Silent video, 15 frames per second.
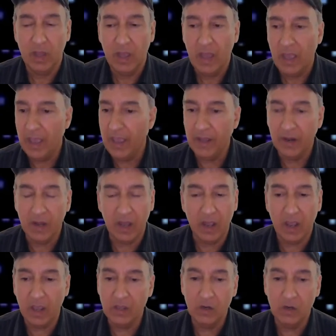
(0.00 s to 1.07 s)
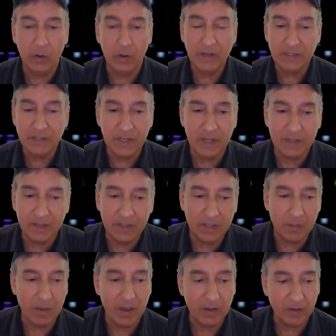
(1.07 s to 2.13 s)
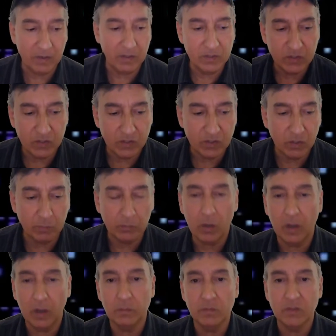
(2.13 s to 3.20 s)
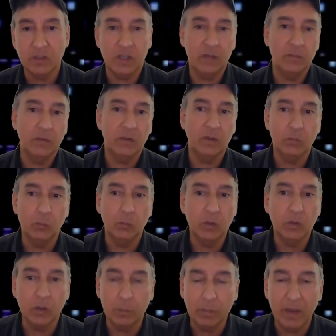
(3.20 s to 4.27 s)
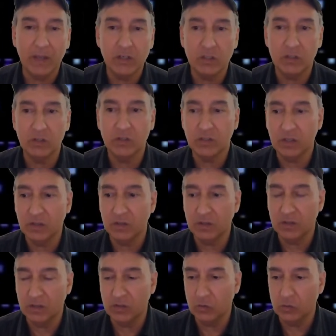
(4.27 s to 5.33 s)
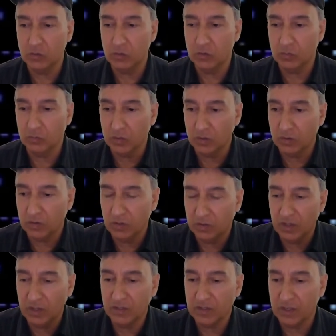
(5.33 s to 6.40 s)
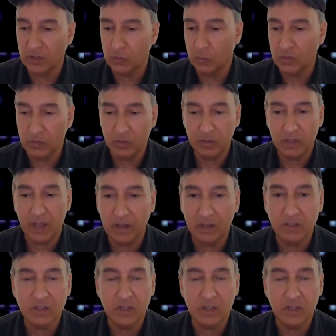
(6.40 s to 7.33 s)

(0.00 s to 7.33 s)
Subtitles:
And you know, and the sad thing about it is, sometimes even with the passions and the things that you are, your talents that